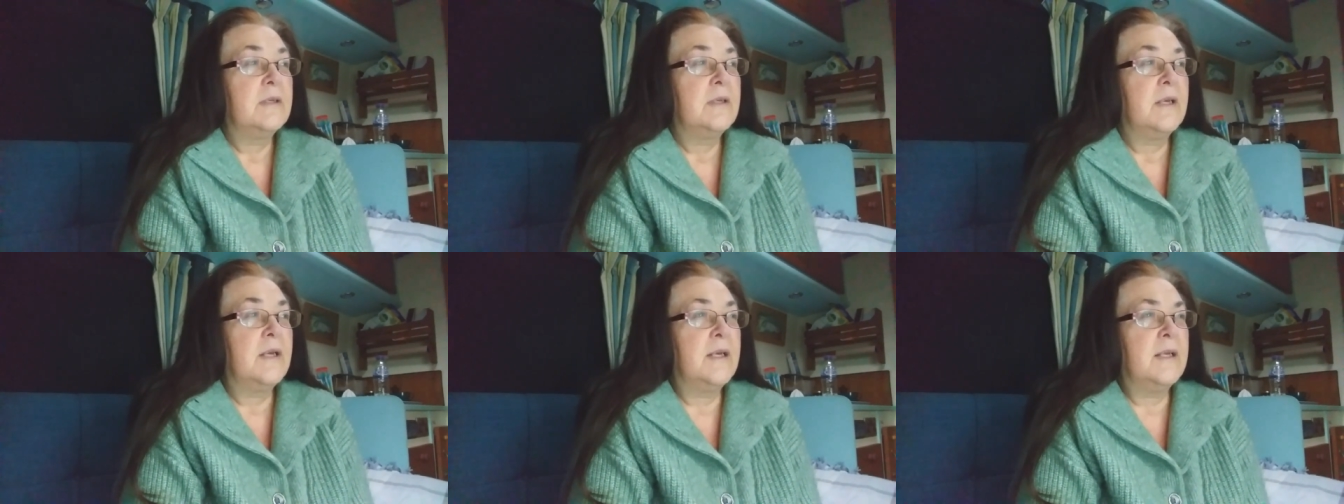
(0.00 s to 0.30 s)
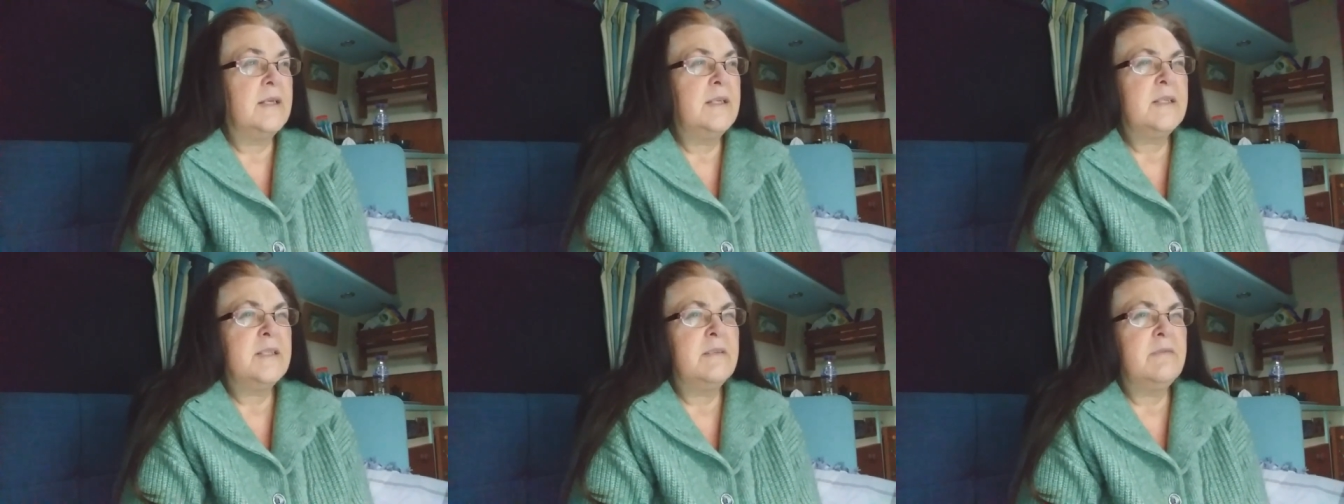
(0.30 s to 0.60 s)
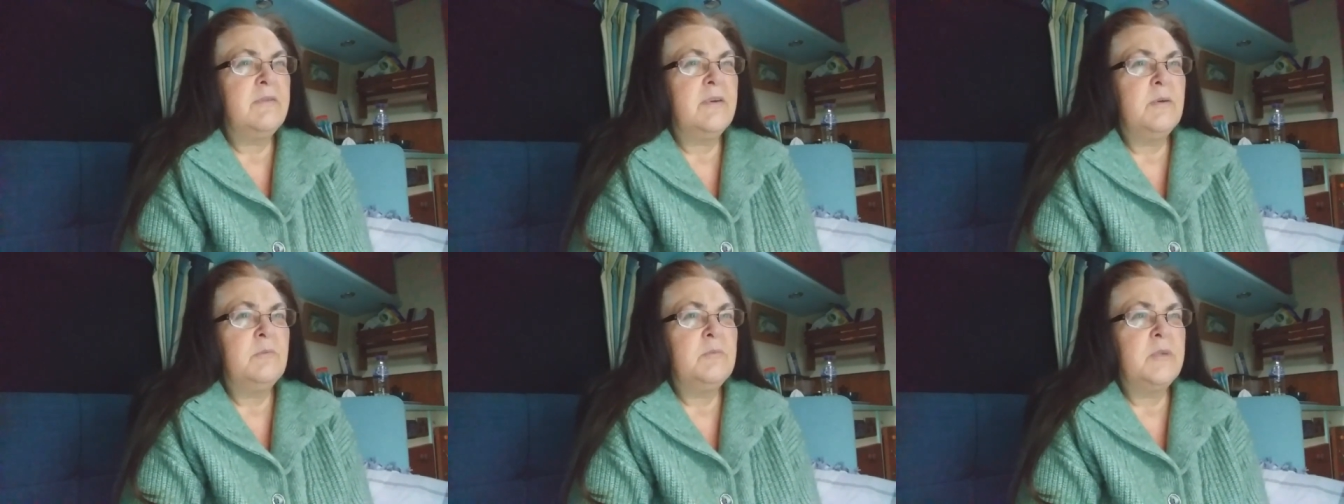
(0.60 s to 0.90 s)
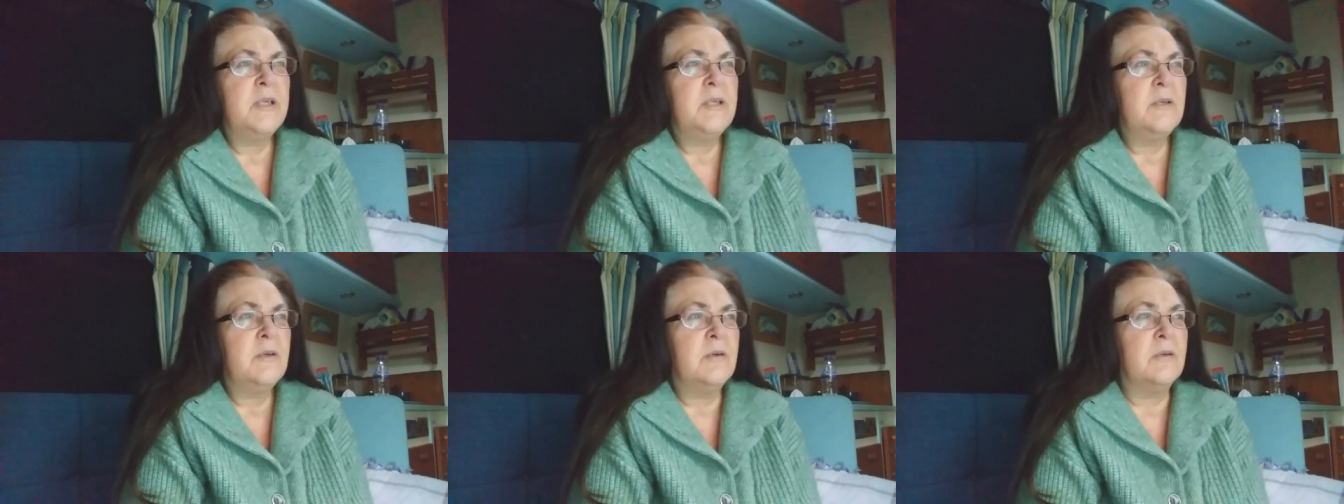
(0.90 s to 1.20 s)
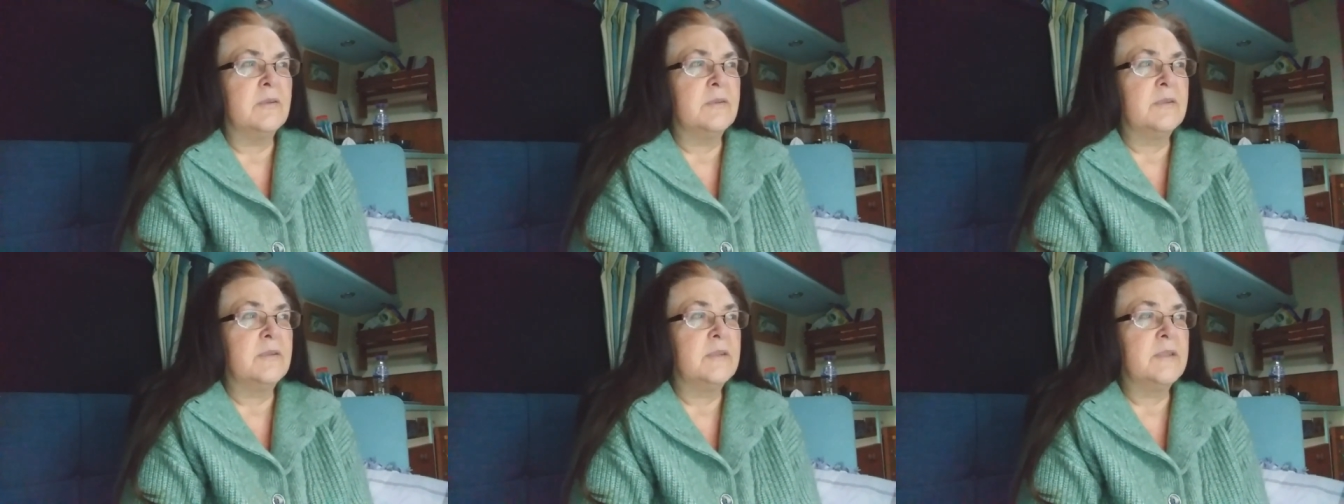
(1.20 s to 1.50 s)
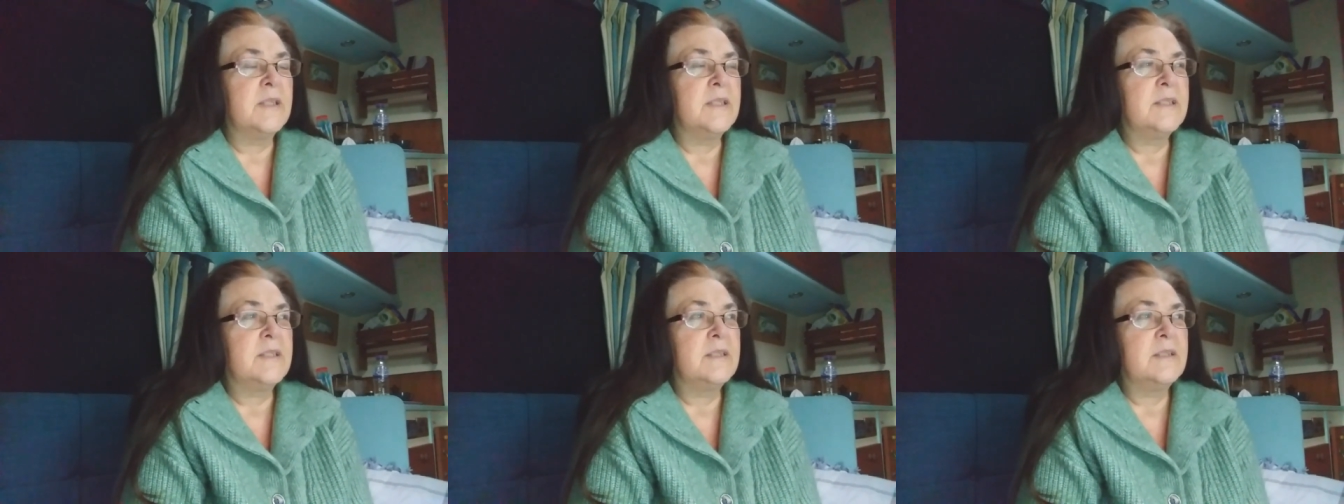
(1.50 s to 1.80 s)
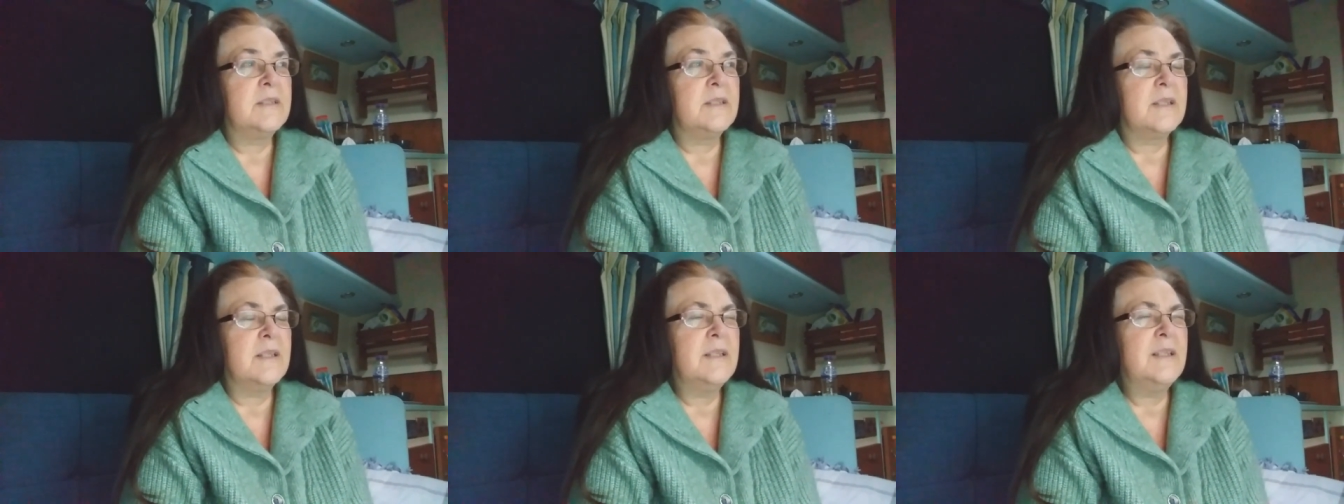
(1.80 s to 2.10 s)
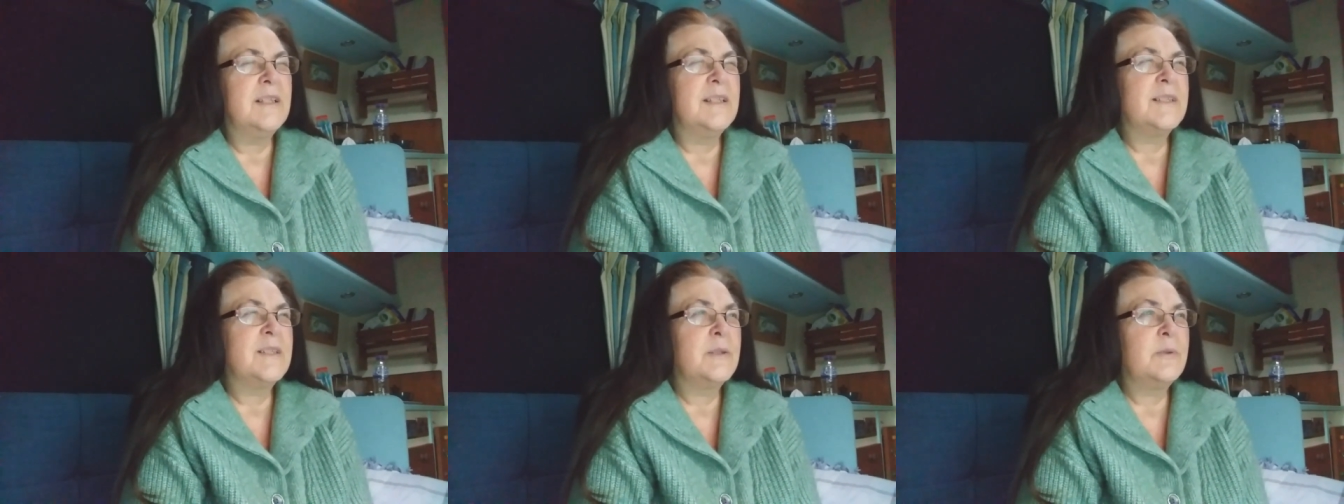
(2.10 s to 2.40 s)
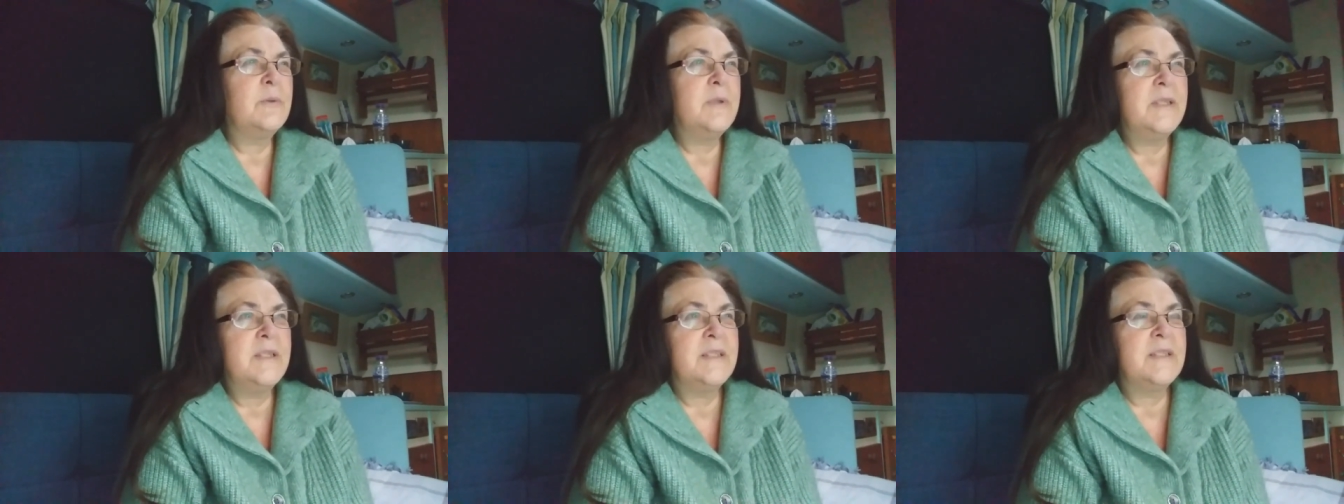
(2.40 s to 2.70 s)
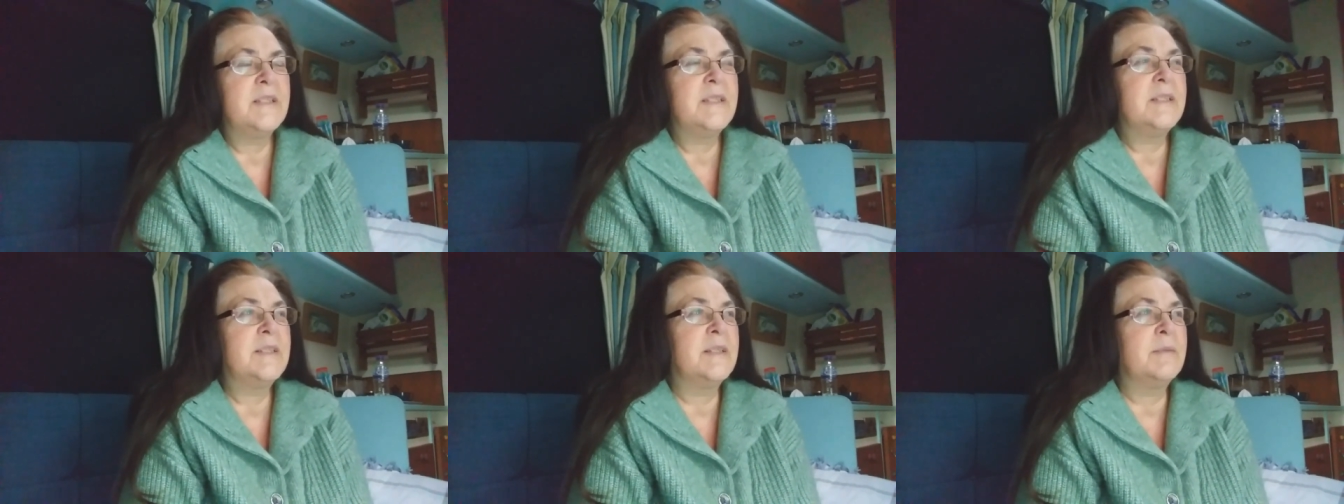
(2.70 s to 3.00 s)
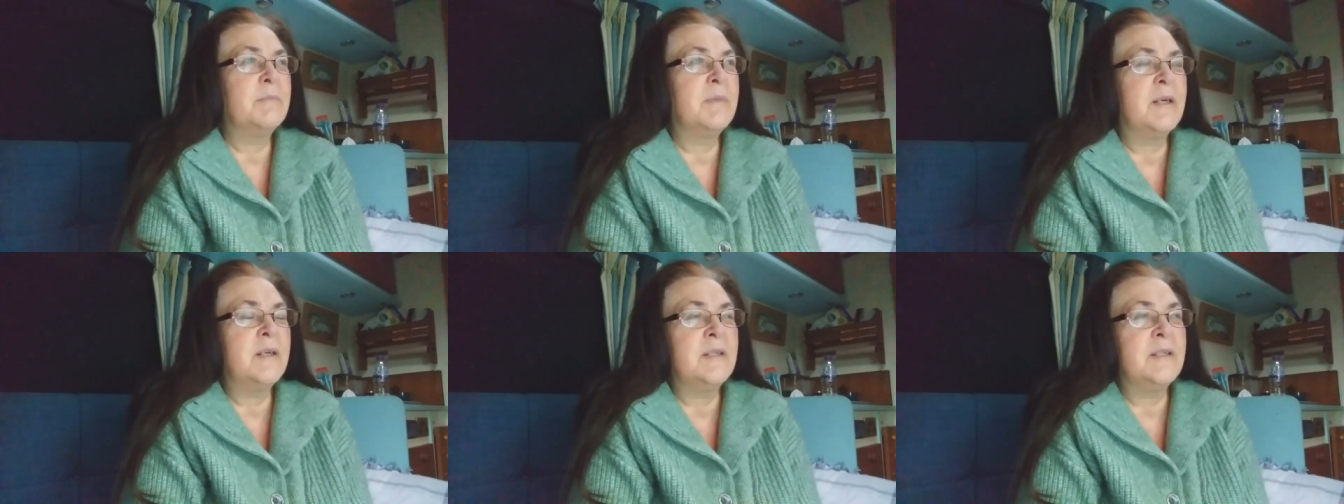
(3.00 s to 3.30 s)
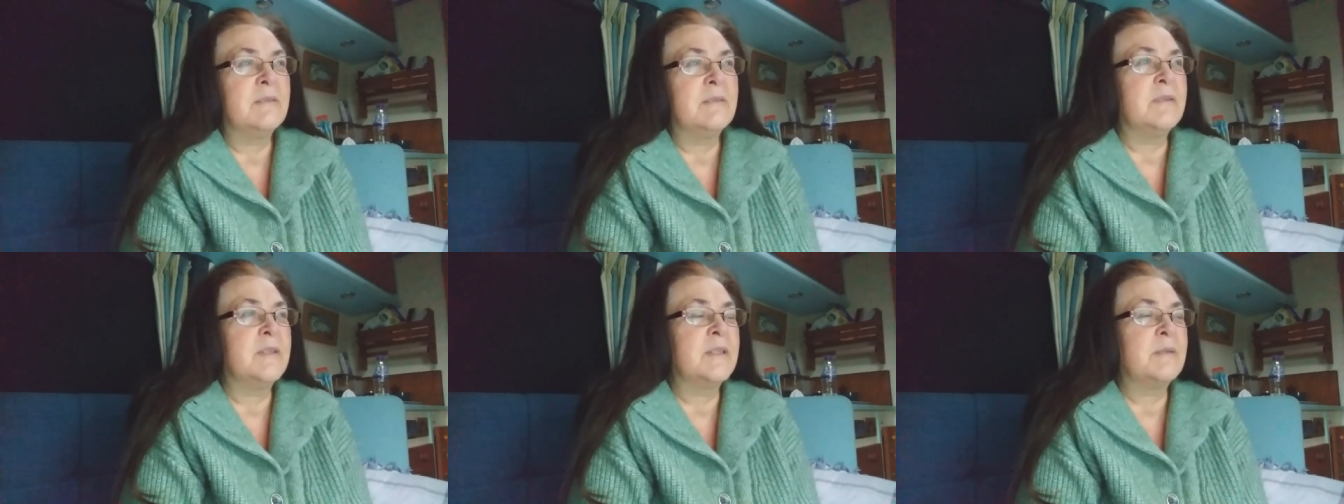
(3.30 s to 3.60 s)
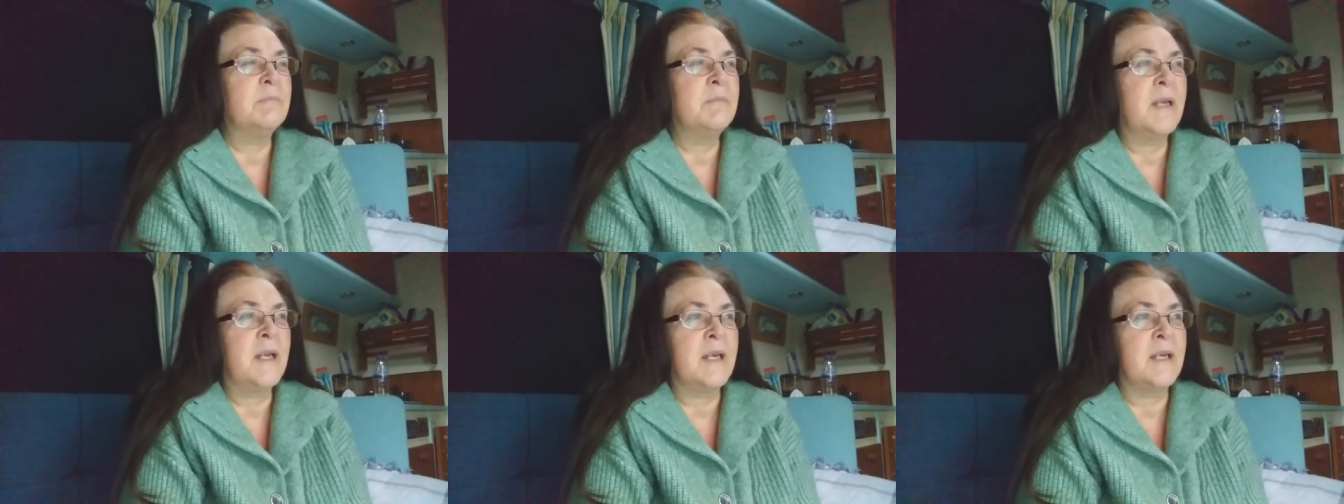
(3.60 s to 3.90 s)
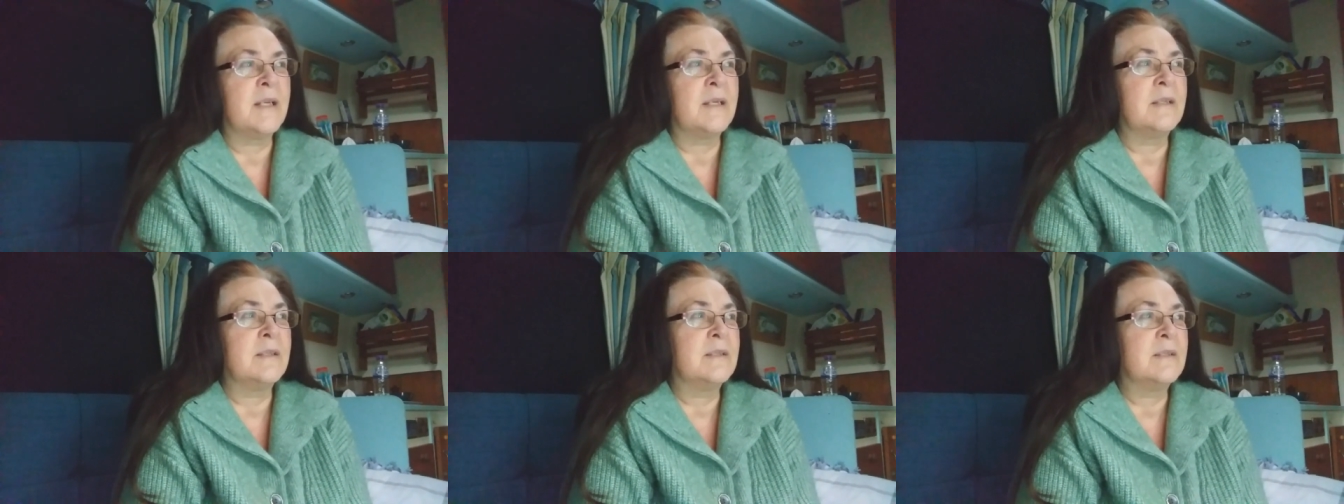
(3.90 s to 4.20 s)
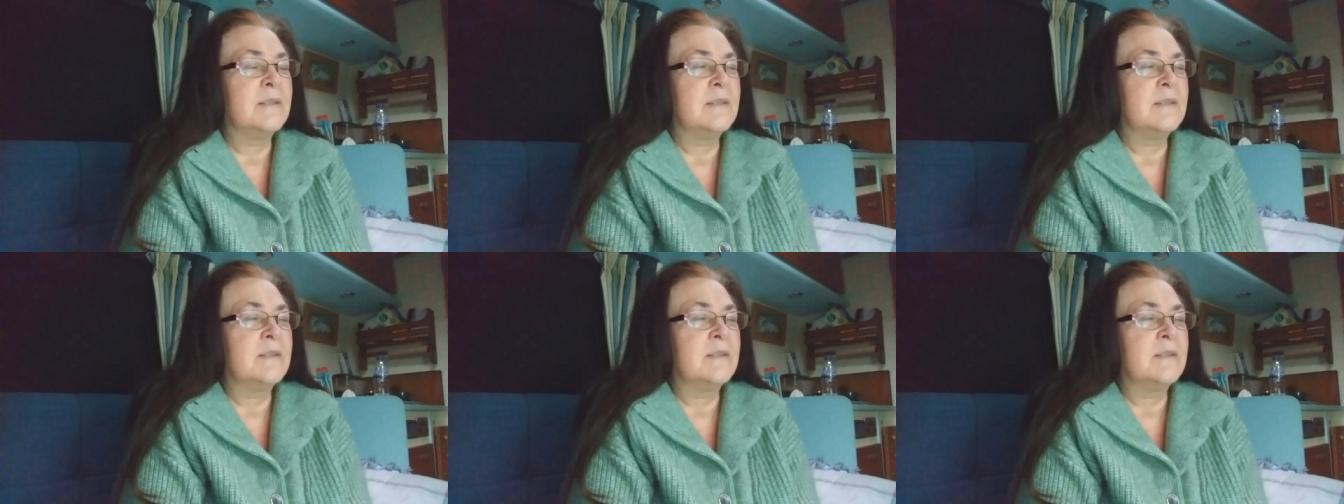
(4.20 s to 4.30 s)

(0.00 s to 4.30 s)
And as the film went on, they kind of like twisted the mind of this man,